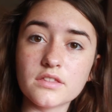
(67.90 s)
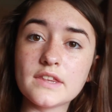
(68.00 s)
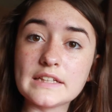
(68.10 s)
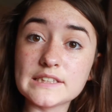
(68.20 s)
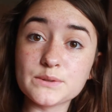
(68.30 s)

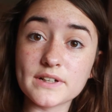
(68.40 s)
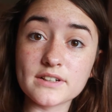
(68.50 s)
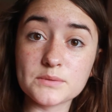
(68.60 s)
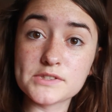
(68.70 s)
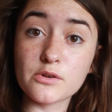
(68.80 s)
This is
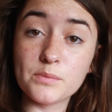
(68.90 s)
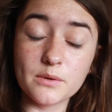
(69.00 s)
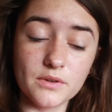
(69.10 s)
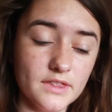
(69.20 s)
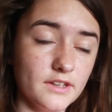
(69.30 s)
where I'm
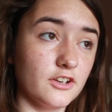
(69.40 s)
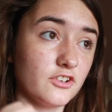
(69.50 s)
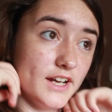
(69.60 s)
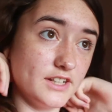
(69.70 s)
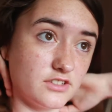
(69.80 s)
stopping with the
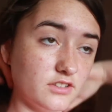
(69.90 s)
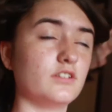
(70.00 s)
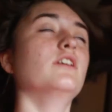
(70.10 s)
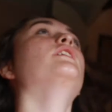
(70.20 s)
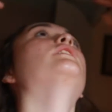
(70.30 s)
narration